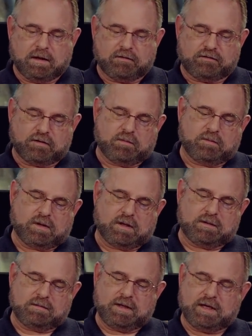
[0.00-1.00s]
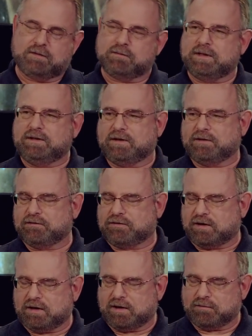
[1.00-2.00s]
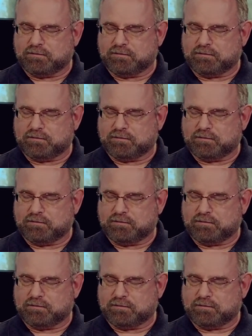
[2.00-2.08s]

So, uh, Henry, there's a, a,